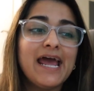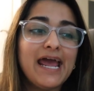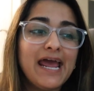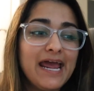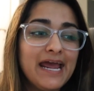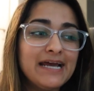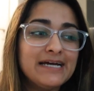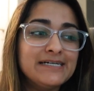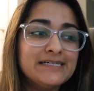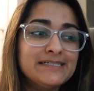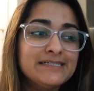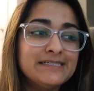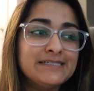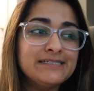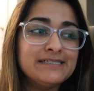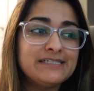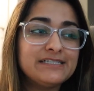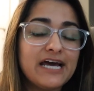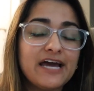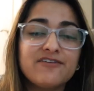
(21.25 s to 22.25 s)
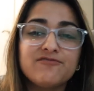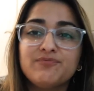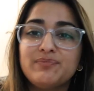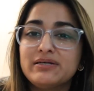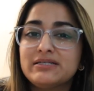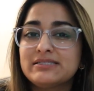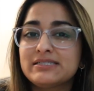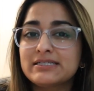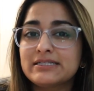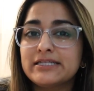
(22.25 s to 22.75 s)
And I've
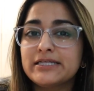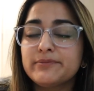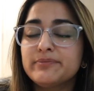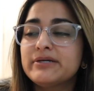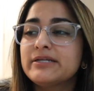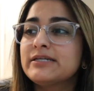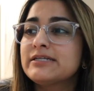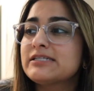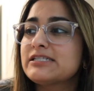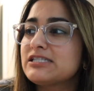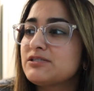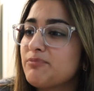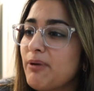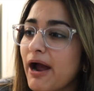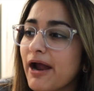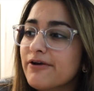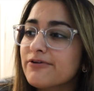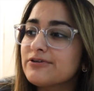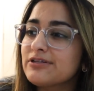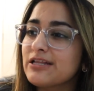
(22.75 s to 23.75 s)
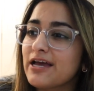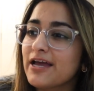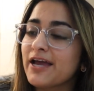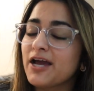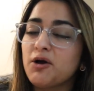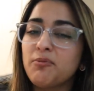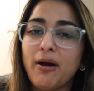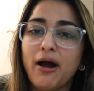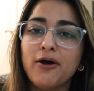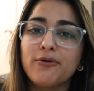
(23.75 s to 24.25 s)
basically been spiraling
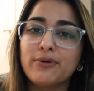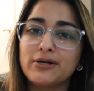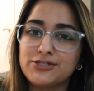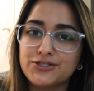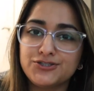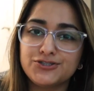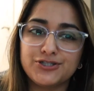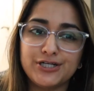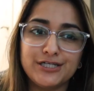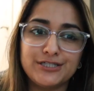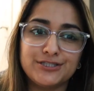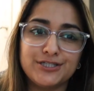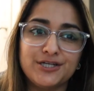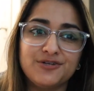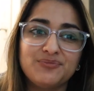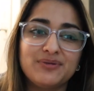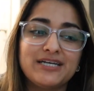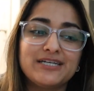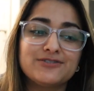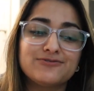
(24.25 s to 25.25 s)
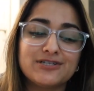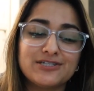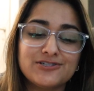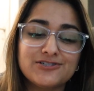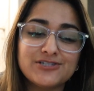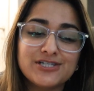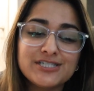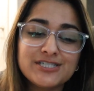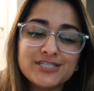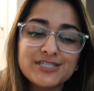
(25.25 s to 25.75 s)
about registration because
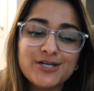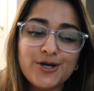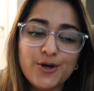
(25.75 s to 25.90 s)
registration